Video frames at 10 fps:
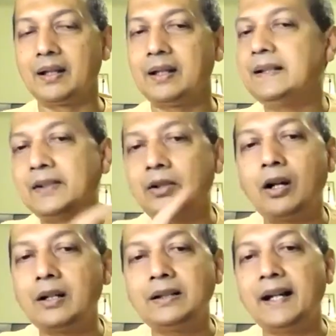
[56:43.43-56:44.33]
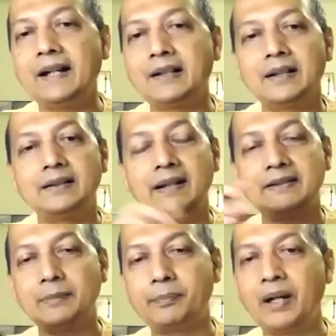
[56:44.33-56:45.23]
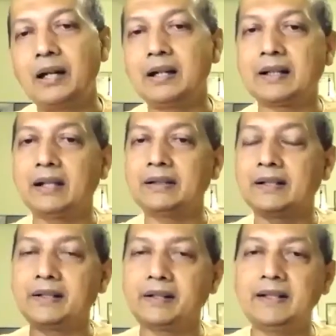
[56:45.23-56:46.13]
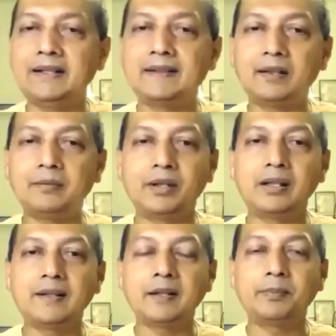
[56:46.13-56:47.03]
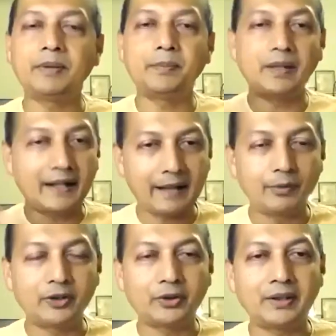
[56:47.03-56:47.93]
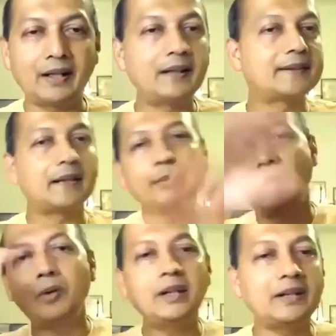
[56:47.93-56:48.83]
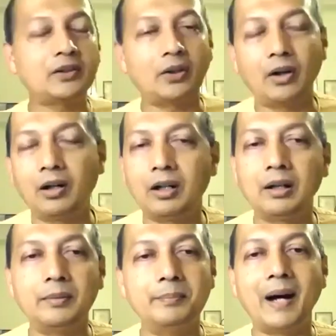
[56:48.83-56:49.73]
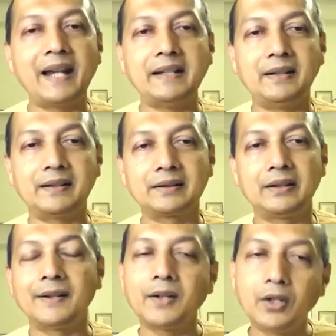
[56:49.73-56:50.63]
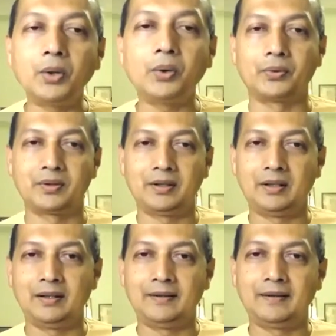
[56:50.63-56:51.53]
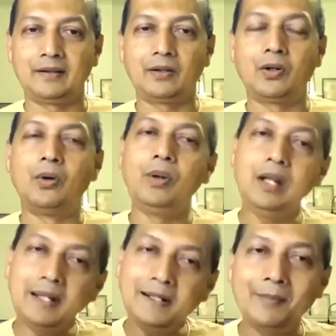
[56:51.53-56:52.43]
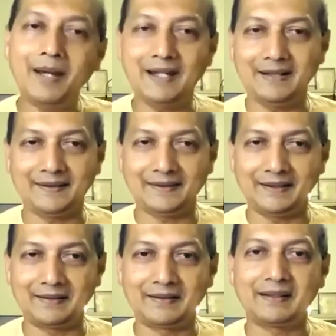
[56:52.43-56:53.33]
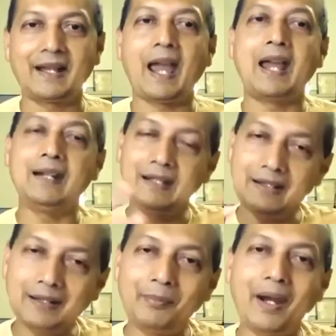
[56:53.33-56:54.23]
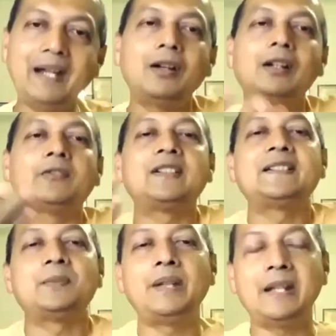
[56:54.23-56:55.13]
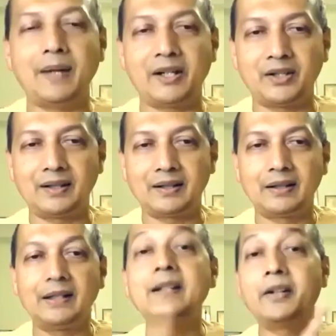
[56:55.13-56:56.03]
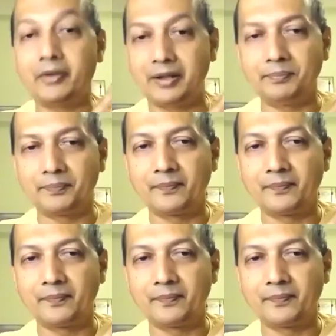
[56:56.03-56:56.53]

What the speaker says: It is not that there is a park and there are trees and birds and people and I'm also there and somehow it is all mind. No, only the mind is there. And in the mind, all of this is being imagined in a dream.